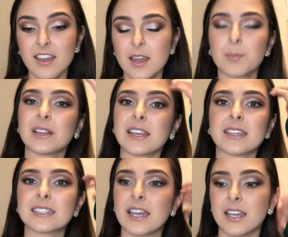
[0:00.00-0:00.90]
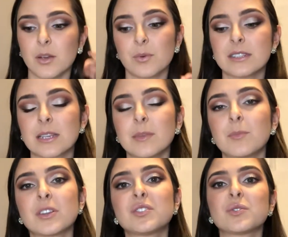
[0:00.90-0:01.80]
But like I said, when something
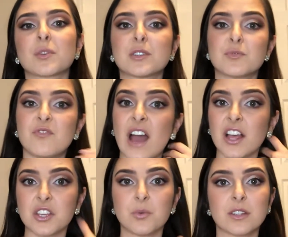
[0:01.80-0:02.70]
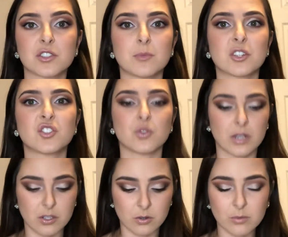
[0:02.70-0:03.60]
brings you so much value and so much joy,
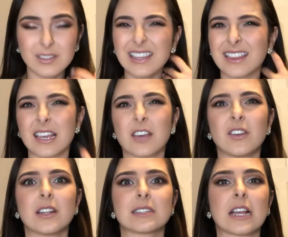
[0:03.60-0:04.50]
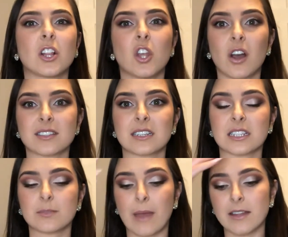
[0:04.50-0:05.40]
you don't really think of it as like a lost
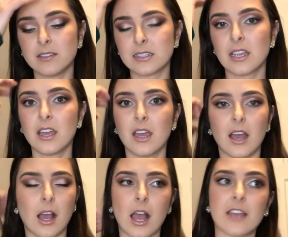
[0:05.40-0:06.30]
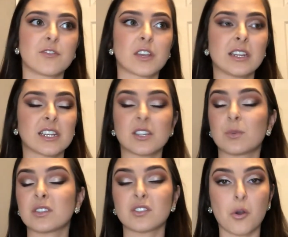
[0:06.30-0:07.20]
expense. I've connected with
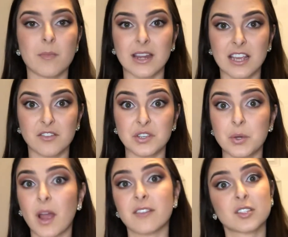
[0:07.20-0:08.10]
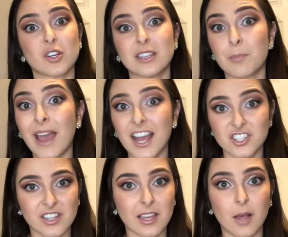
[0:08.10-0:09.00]
so many of you. I started the
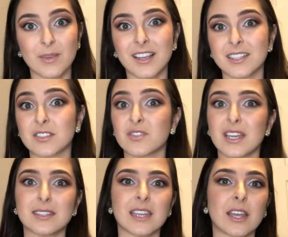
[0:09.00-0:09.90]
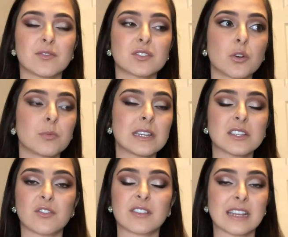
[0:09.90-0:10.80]
Pageant Gal because of this. I have so many
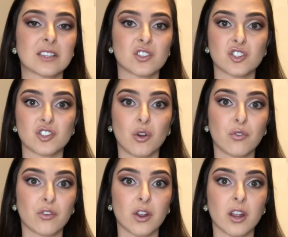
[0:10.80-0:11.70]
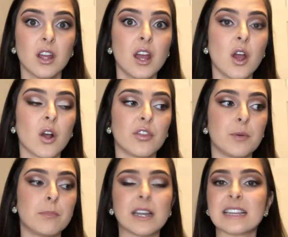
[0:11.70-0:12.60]
different things to show for the
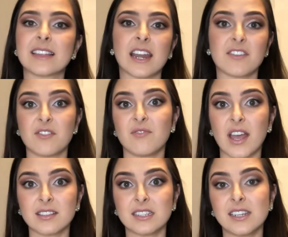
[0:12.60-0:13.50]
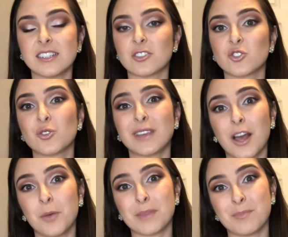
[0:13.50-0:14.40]
money that I've invested, and it's truly
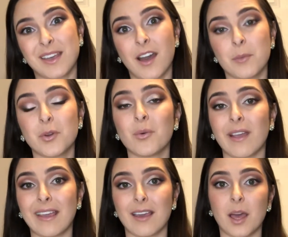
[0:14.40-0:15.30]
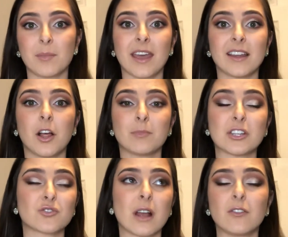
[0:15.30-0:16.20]
helped me become who I am and helped me
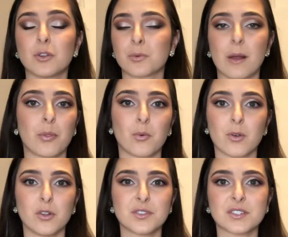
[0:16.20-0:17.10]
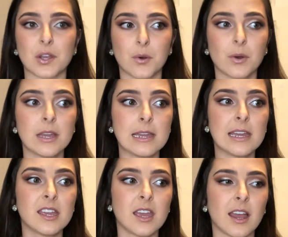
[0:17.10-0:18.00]
travel around the world. So
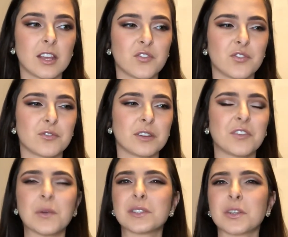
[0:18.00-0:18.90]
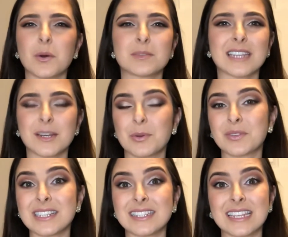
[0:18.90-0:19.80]
if I was so upset about
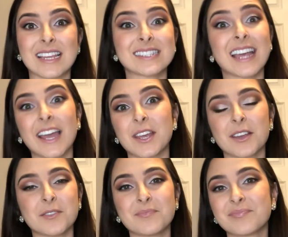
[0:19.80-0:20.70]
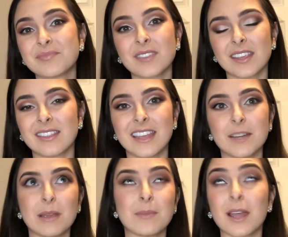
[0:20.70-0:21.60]
these things, then
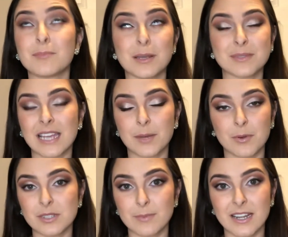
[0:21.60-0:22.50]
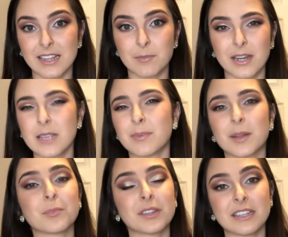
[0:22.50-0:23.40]
maybe I'd be upset about spending the money, but
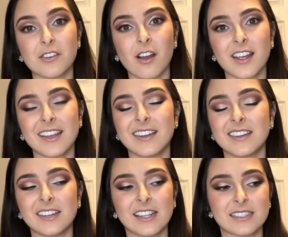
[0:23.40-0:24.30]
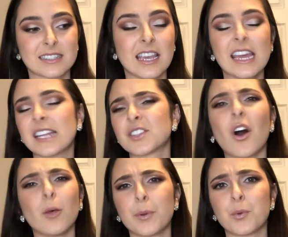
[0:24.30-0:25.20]
I'm really not, and it's
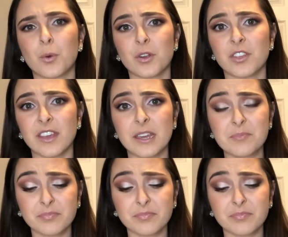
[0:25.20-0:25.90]
all been worth it.